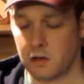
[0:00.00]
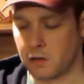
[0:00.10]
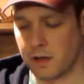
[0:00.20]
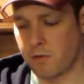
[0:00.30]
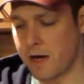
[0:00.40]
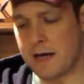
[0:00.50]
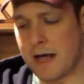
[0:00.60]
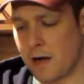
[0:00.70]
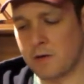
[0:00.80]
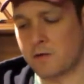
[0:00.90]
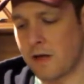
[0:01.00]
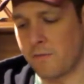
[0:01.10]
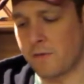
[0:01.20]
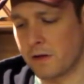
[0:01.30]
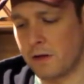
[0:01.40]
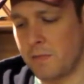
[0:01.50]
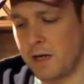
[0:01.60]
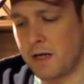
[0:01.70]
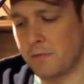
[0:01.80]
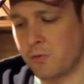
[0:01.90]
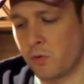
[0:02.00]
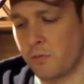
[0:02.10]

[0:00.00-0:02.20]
Like right now, it's definitely medium